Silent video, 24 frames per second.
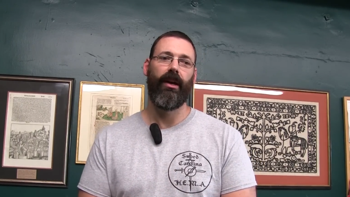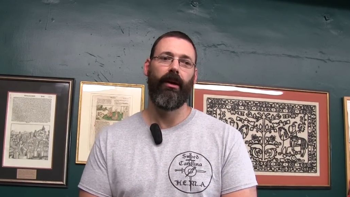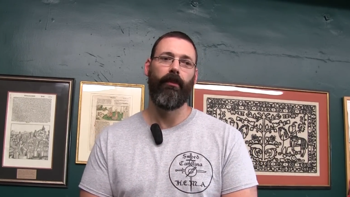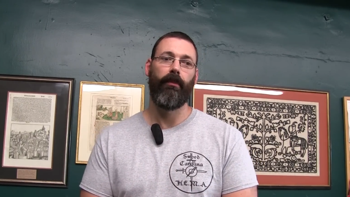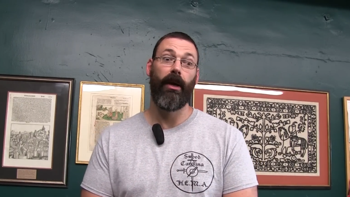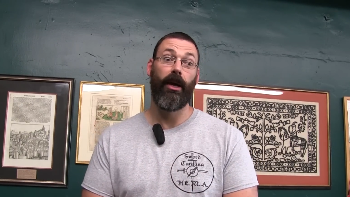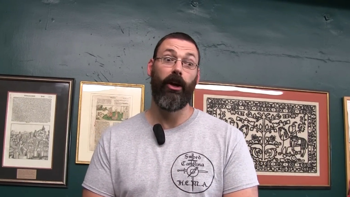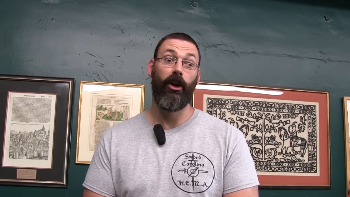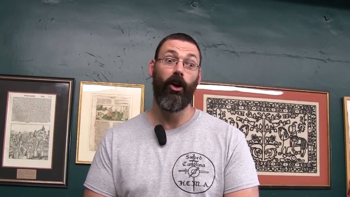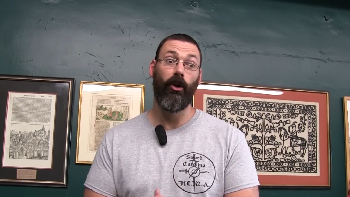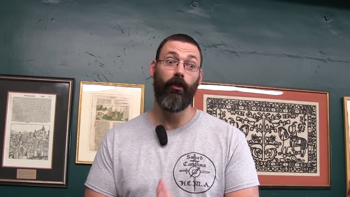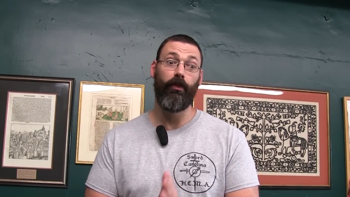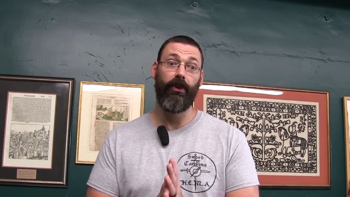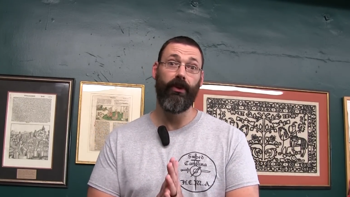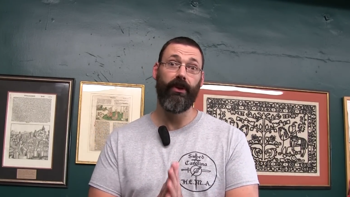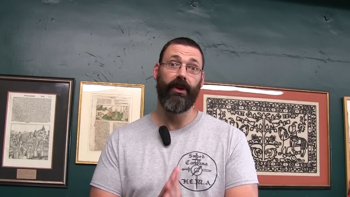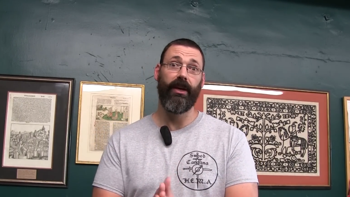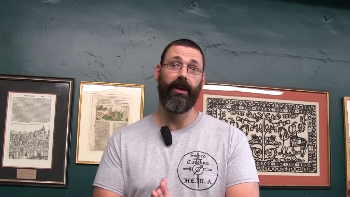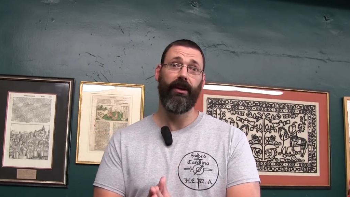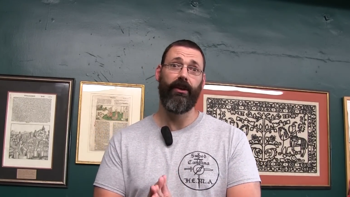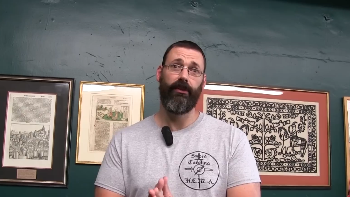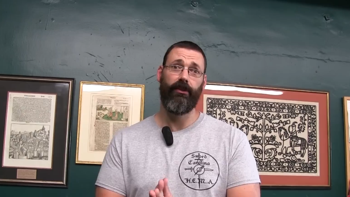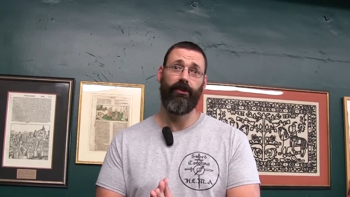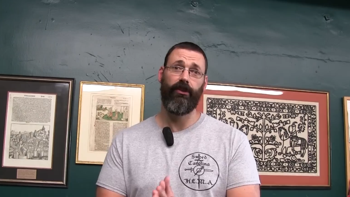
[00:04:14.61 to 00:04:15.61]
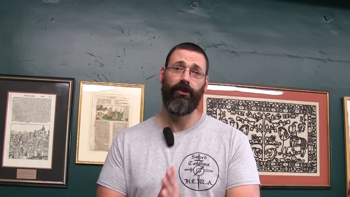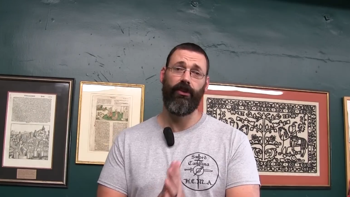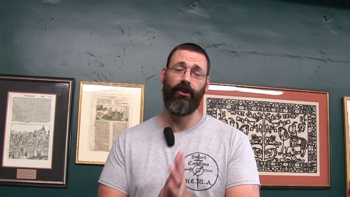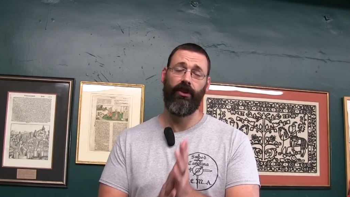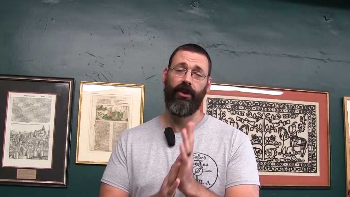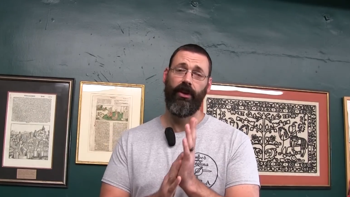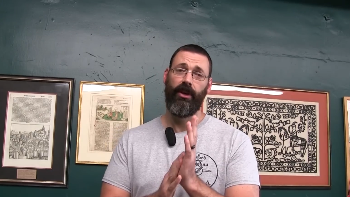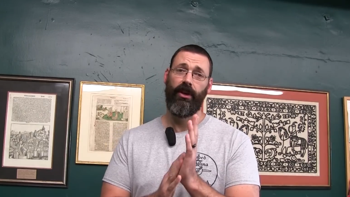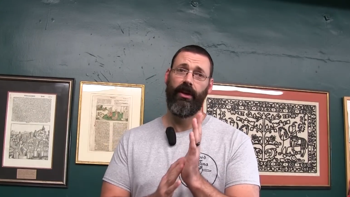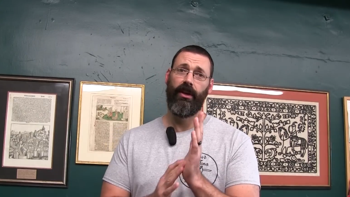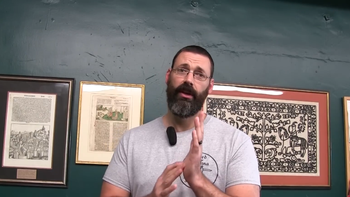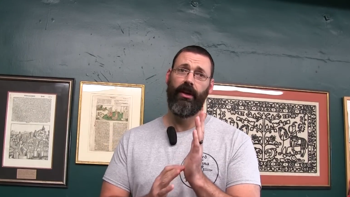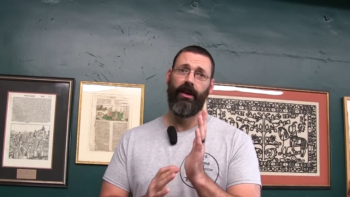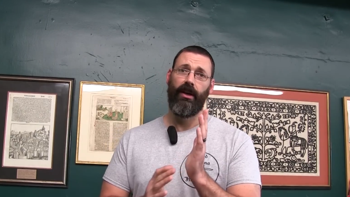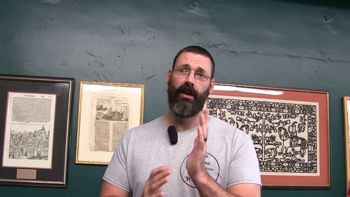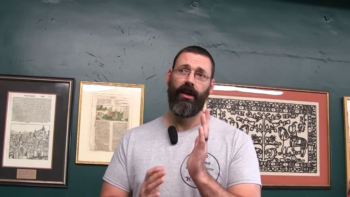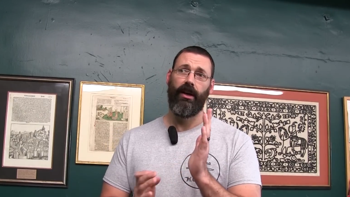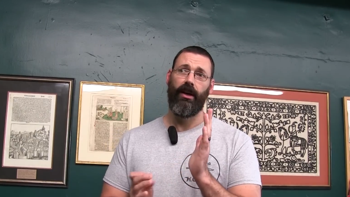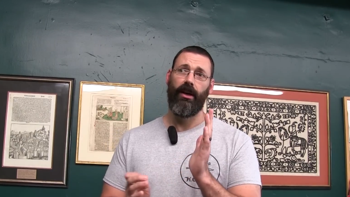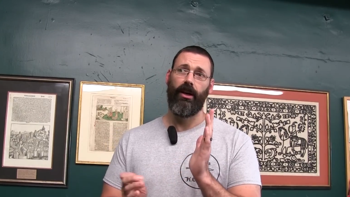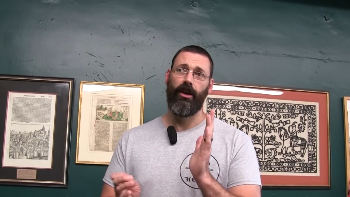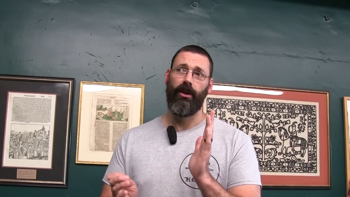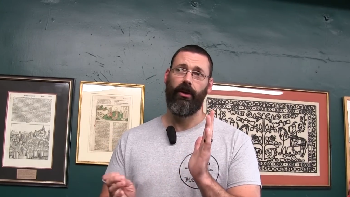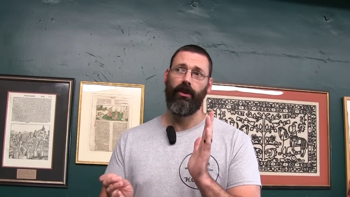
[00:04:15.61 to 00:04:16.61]
I hope you guys
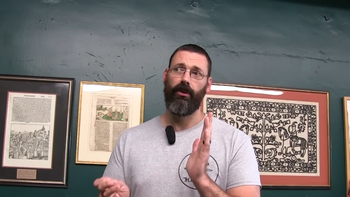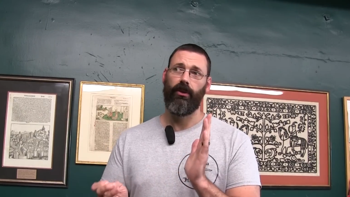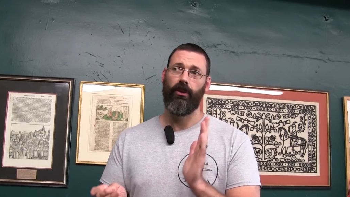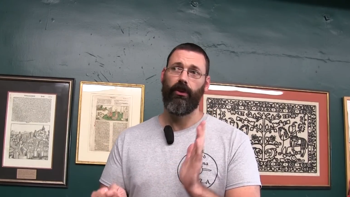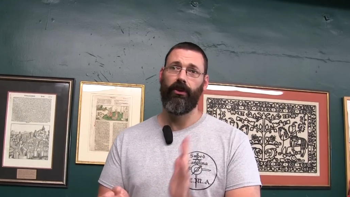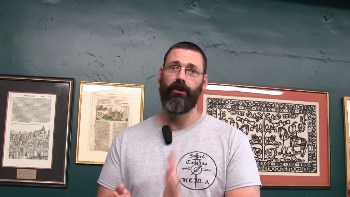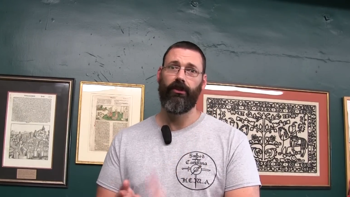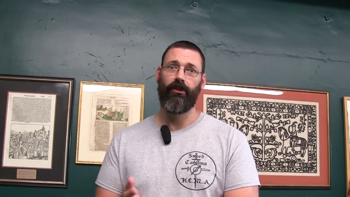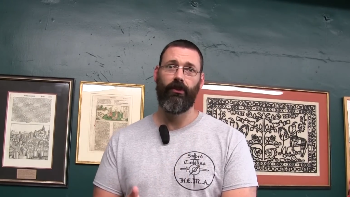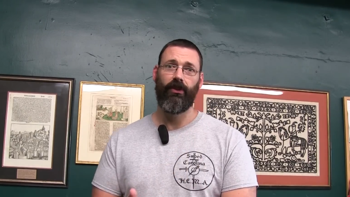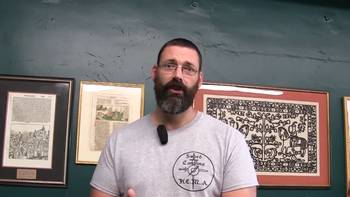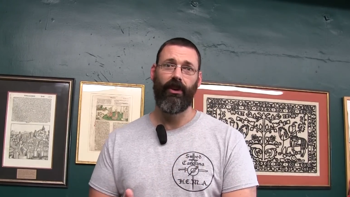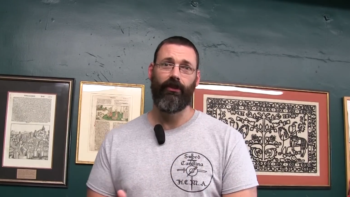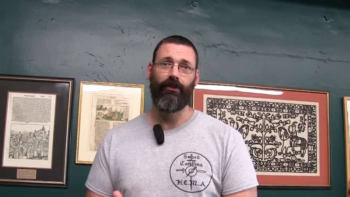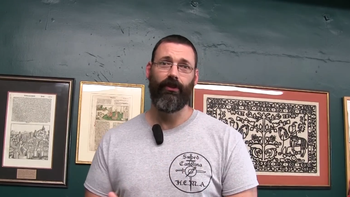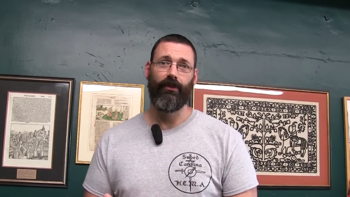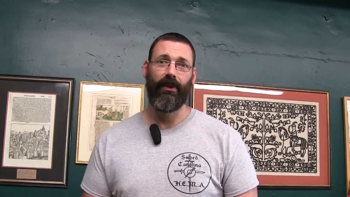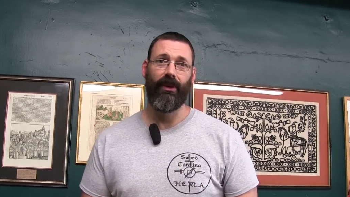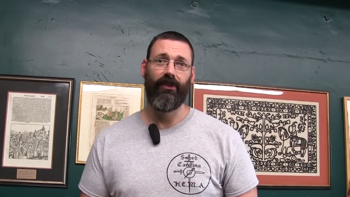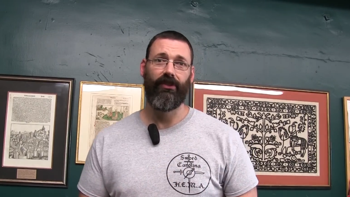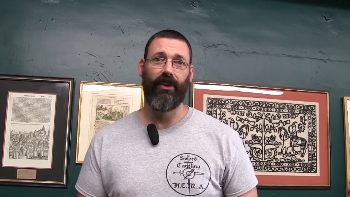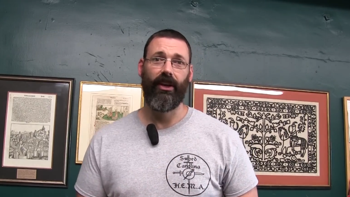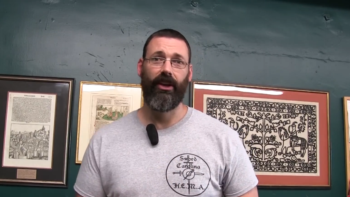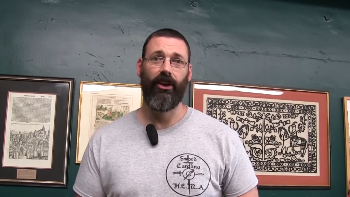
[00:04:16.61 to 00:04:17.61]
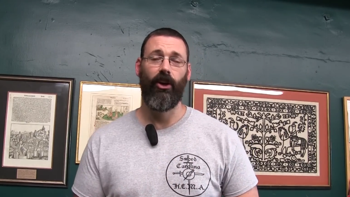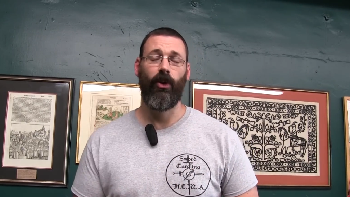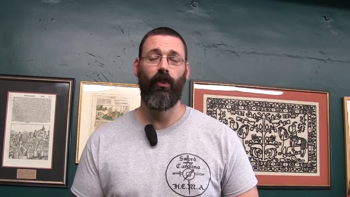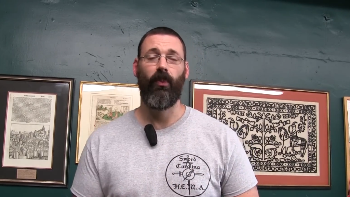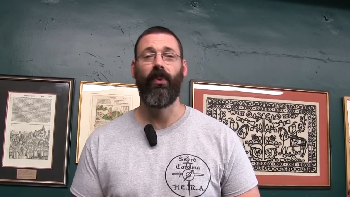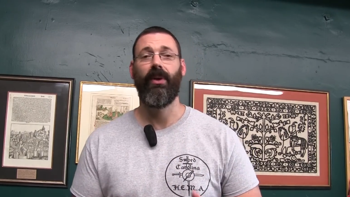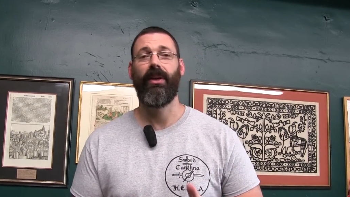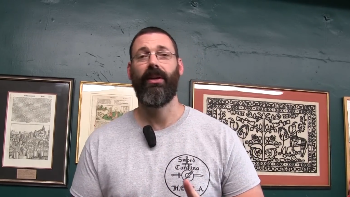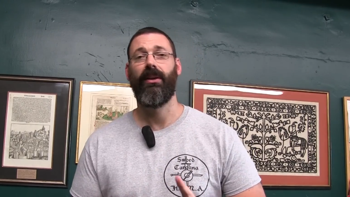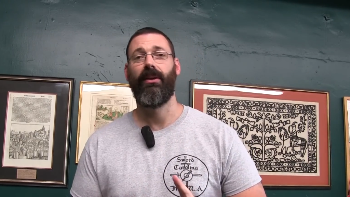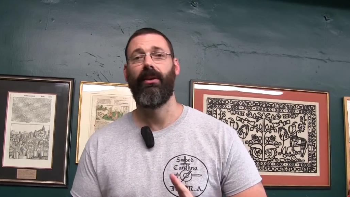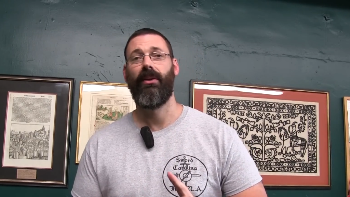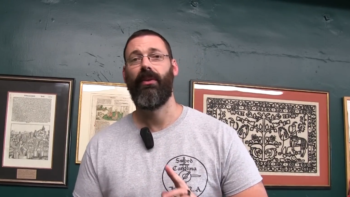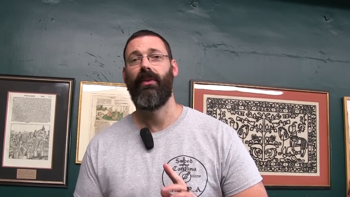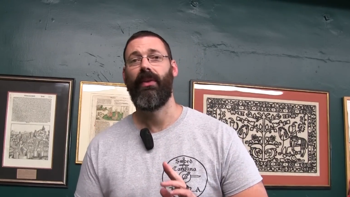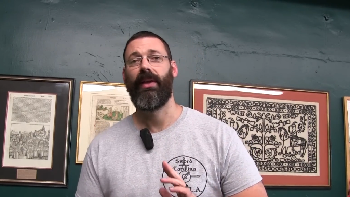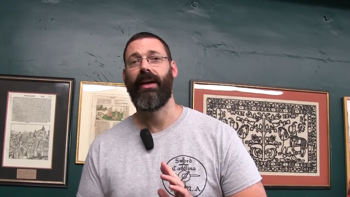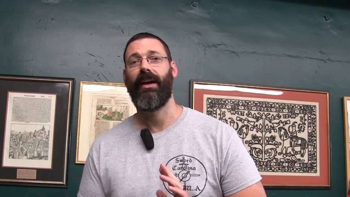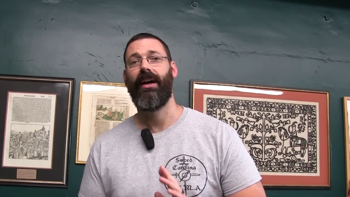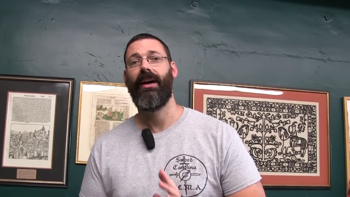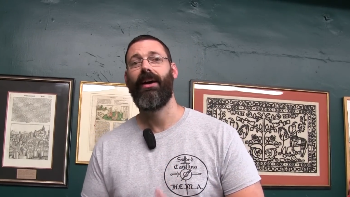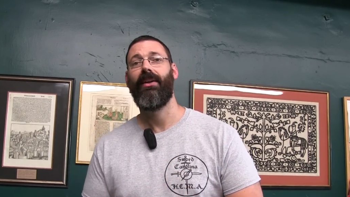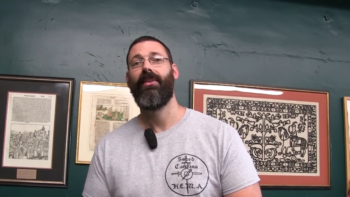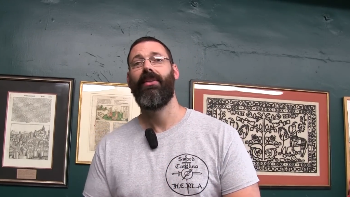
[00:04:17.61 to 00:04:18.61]
learn some stuff from this. I hope we can
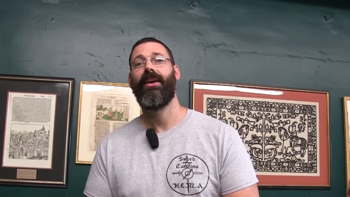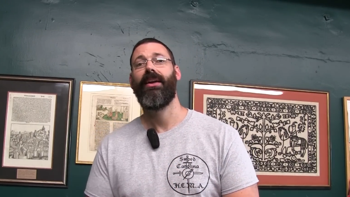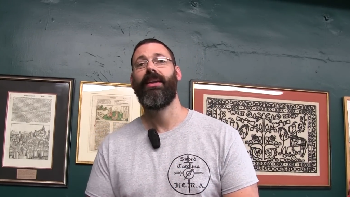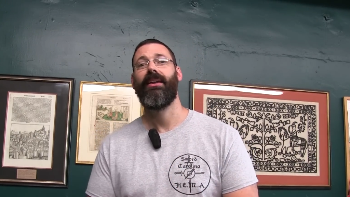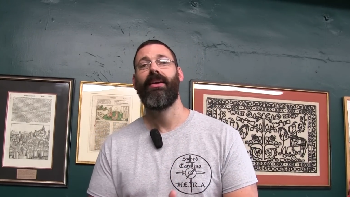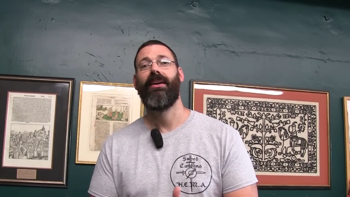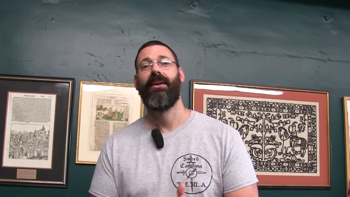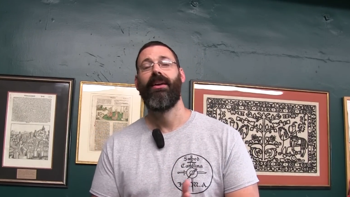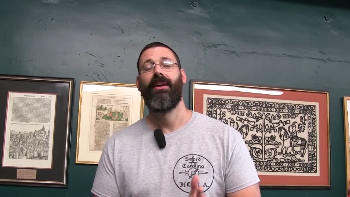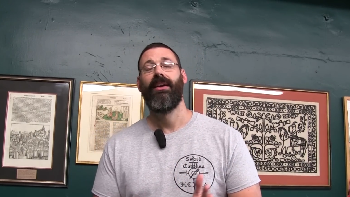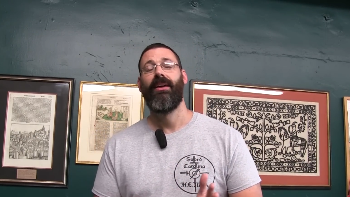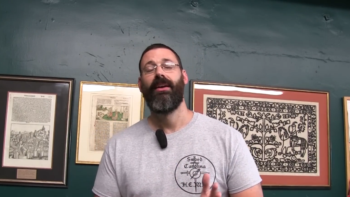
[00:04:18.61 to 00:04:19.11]
like highlight